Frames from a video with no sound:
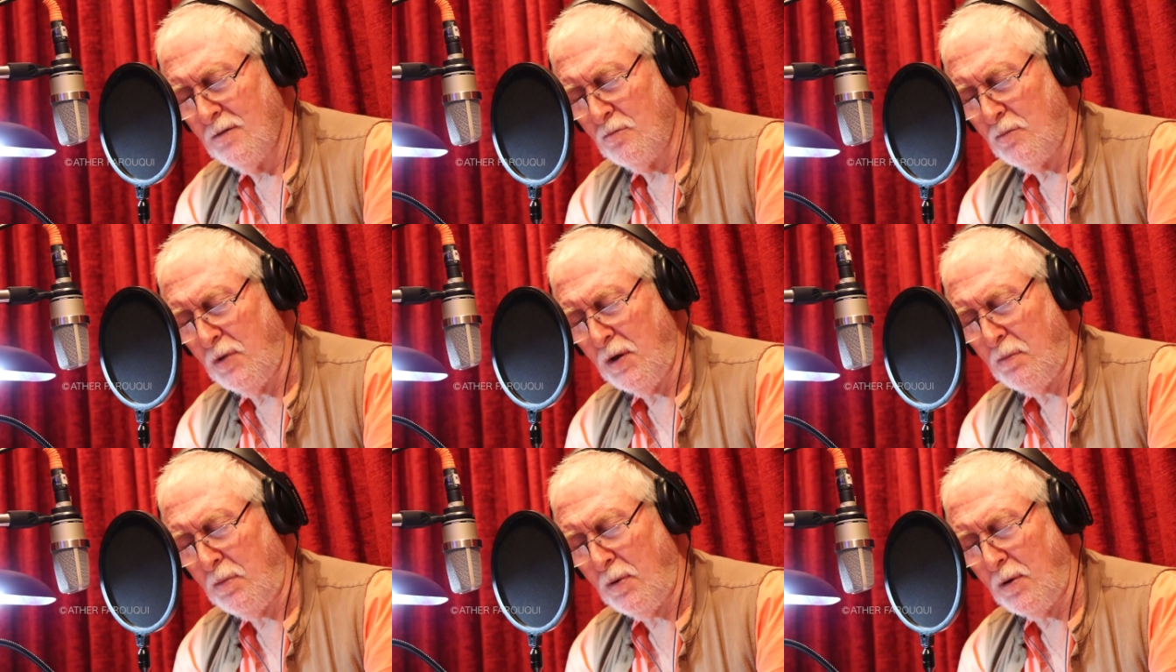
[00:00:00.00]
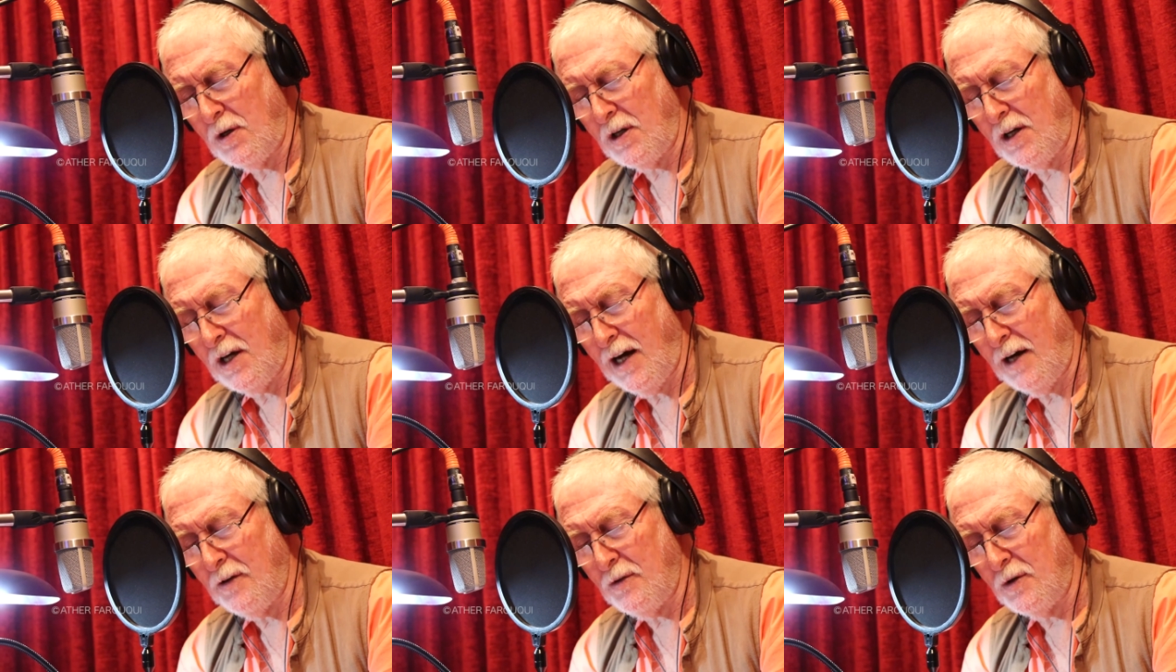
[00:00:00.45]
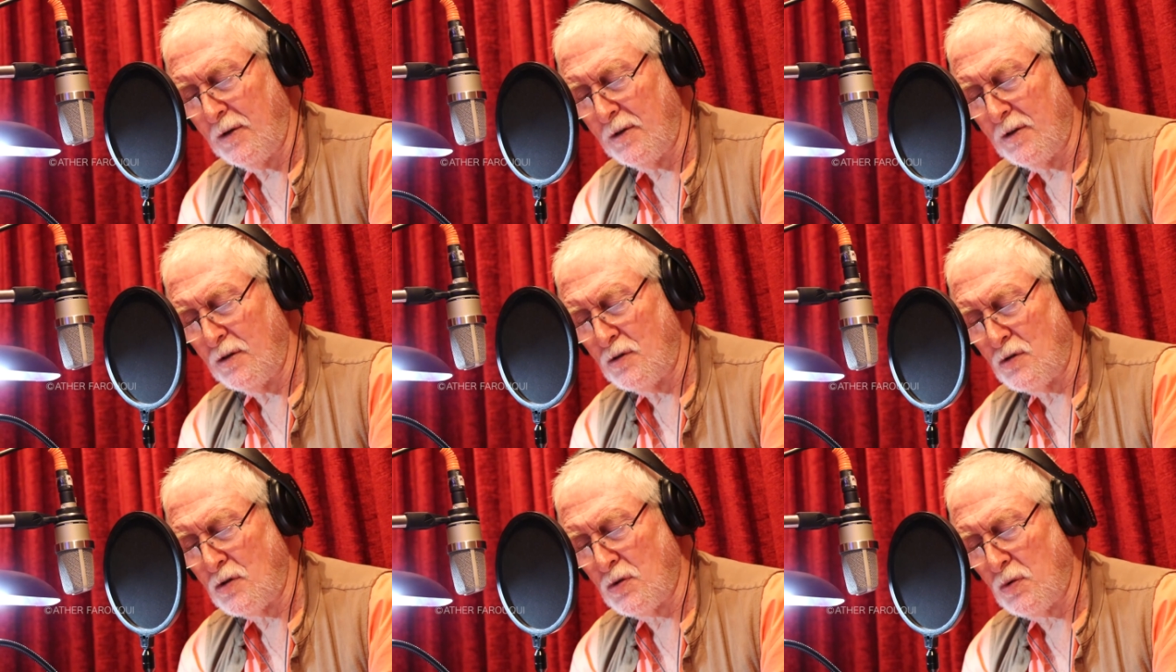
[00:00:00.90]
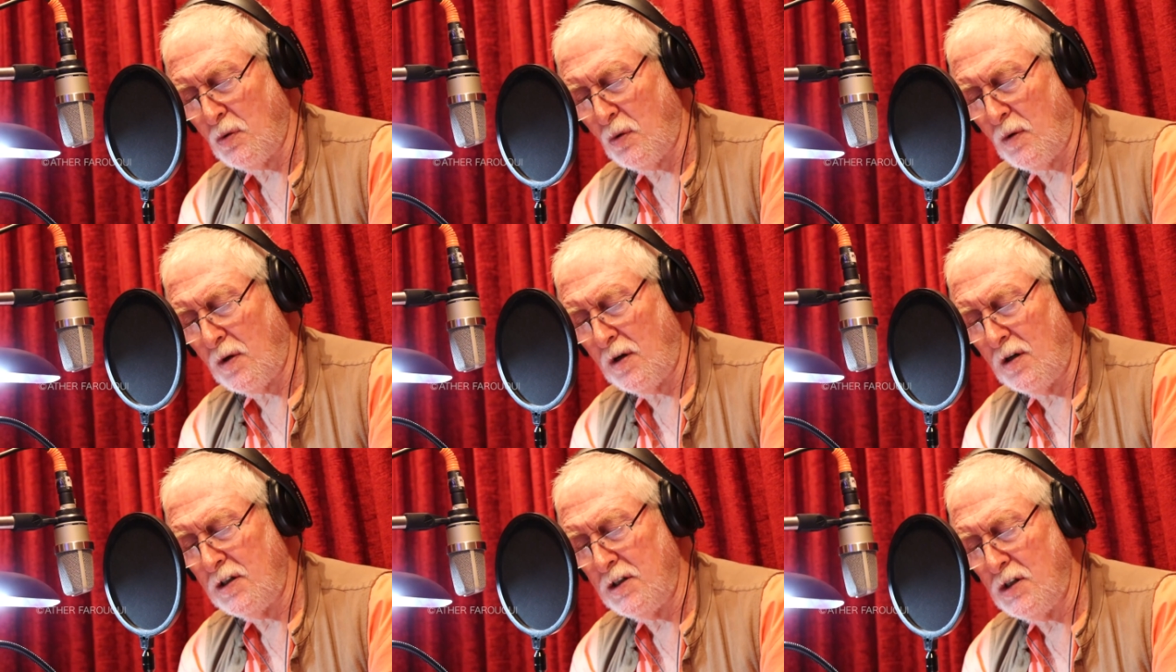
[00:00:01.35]
people gathered and
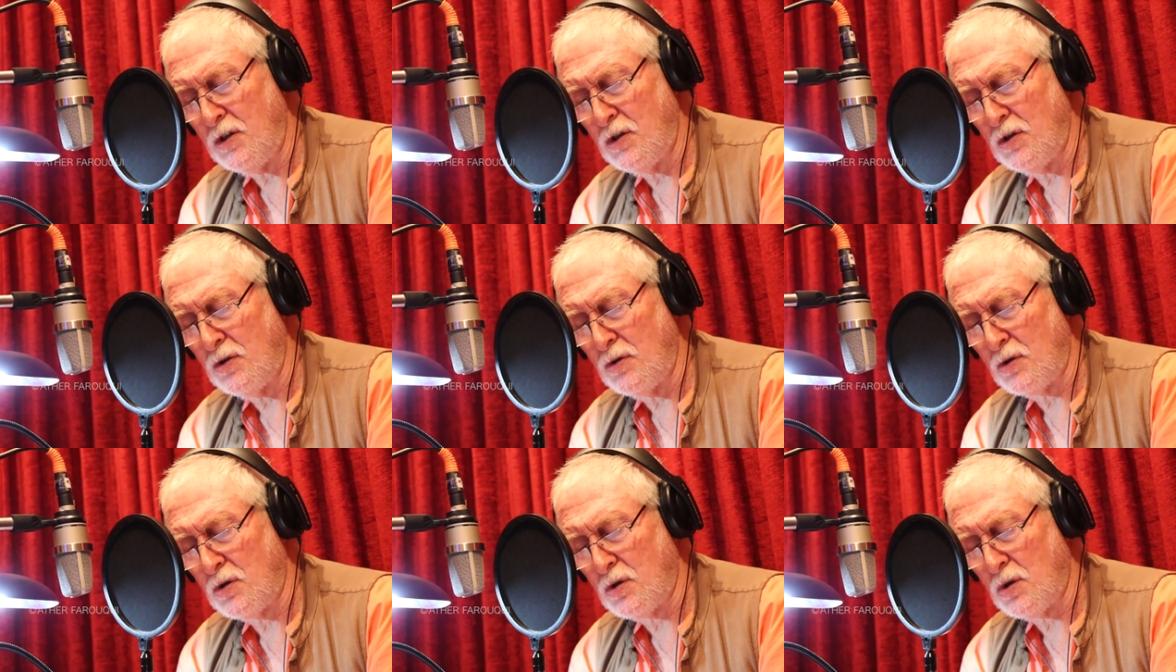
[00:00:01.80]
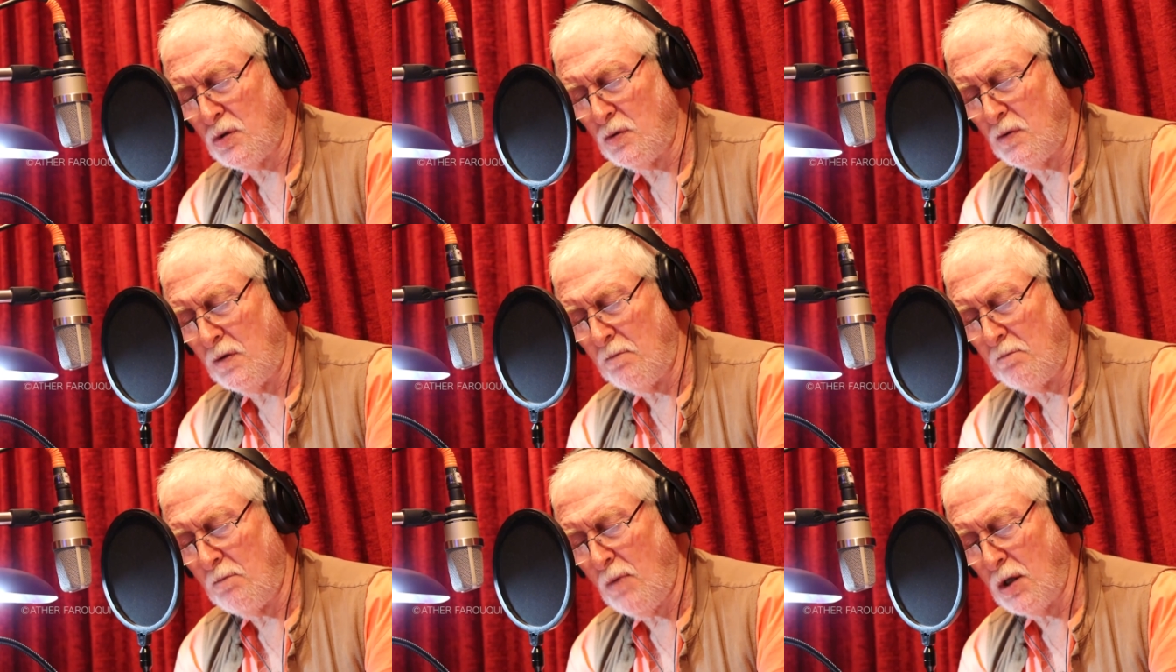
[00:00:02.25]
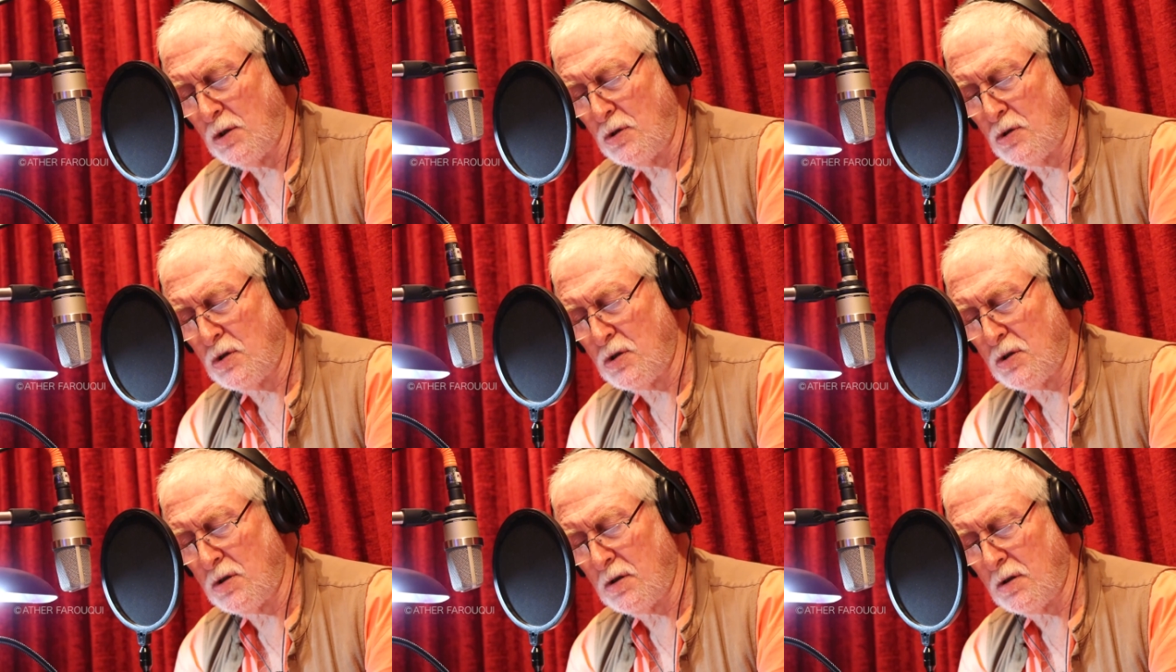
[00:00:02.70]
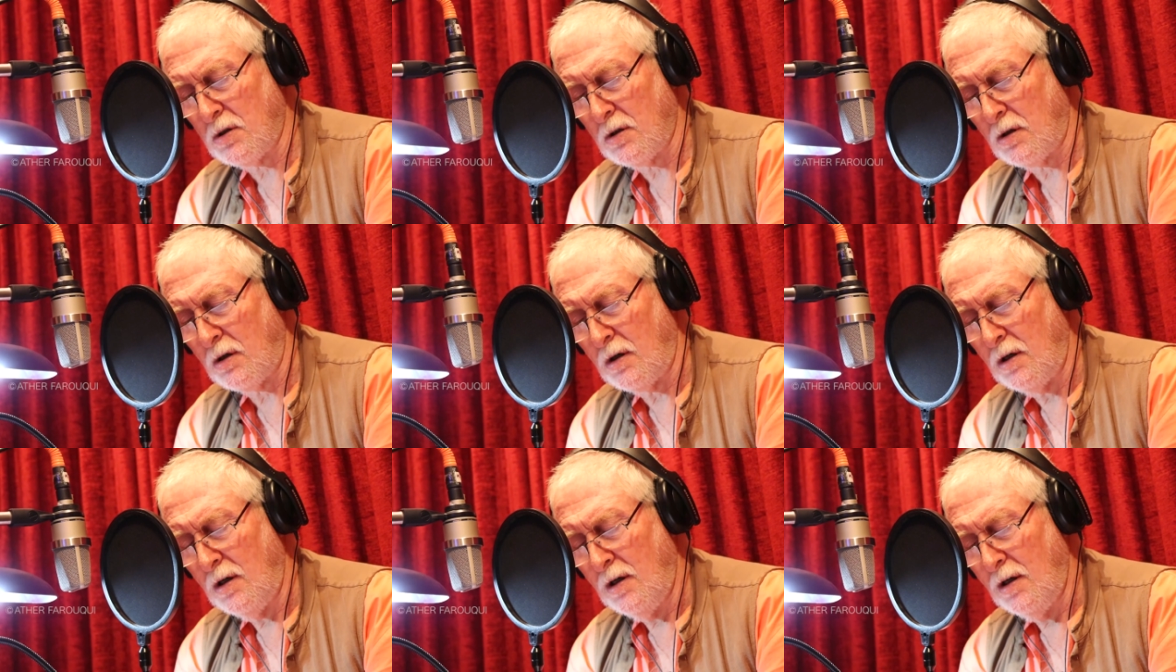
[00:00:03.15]
swore allegiance to a monster